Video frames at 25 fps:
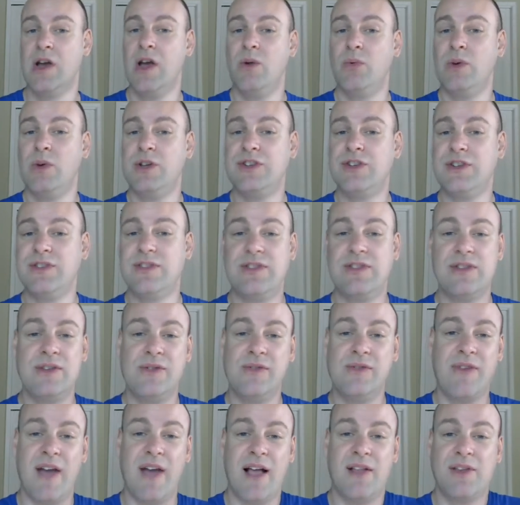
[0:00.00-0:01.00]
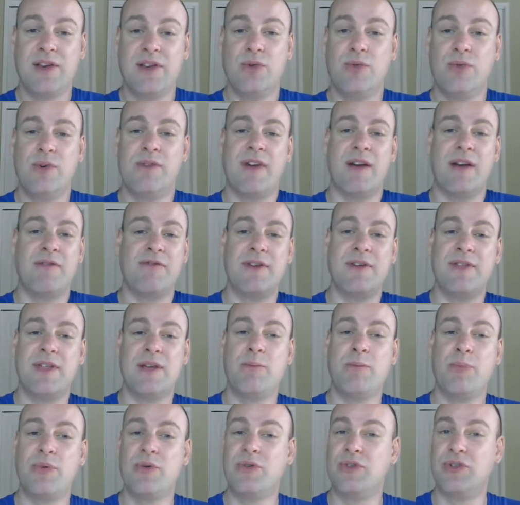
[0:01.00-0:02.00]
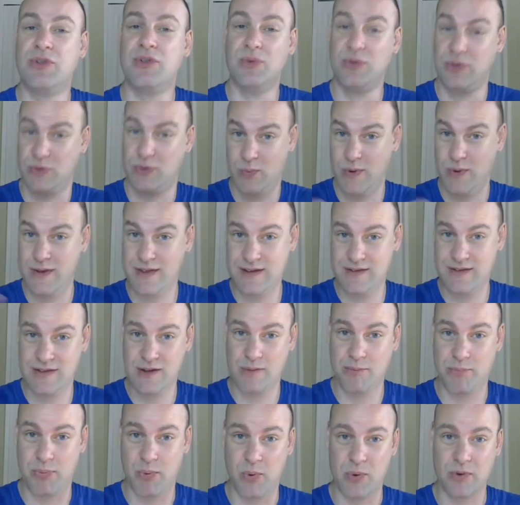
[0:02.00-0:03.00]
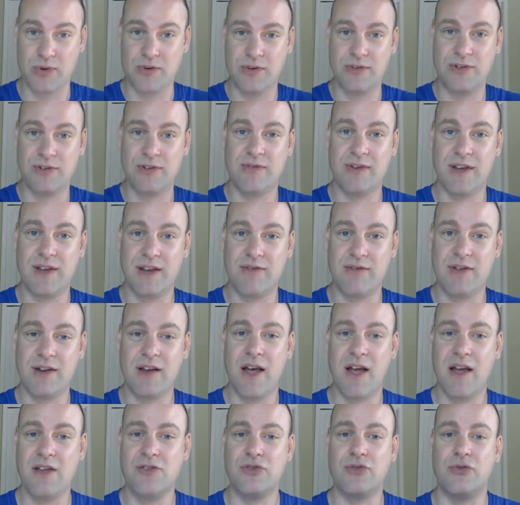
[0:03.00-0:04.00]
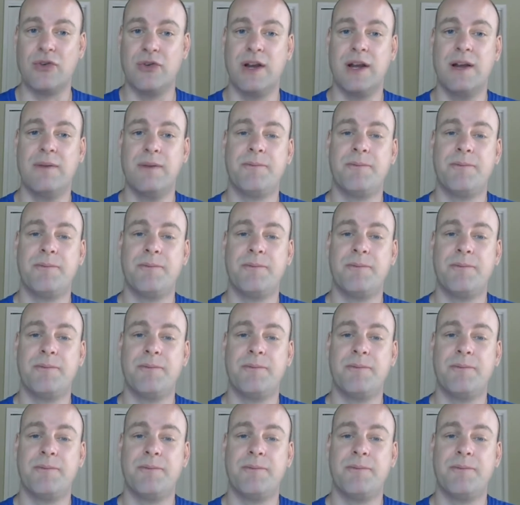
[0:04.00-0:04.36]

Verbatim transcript: which is the value of everything produced within the borders of a given country?